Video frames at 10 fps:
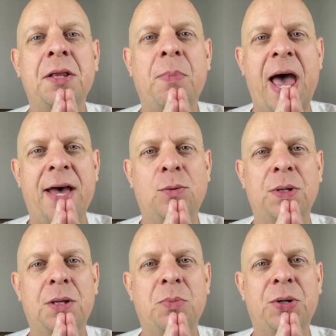the Path
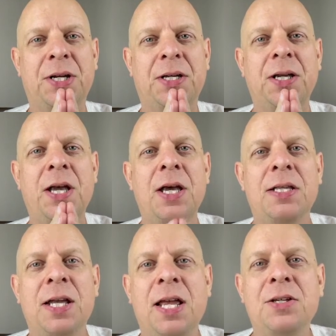with the Buddha.
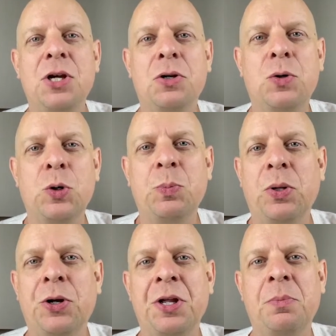Today is our group
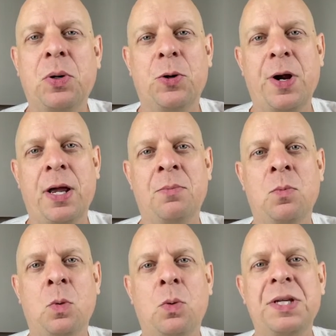learning
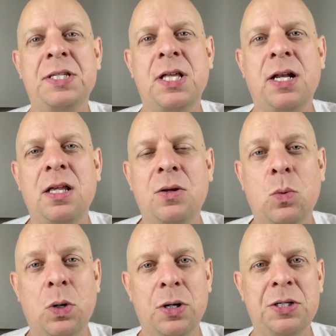program where we study the
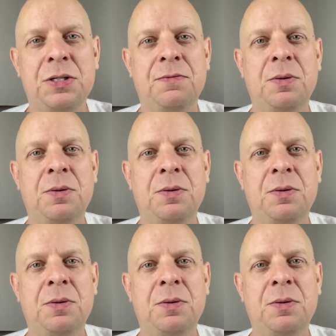words of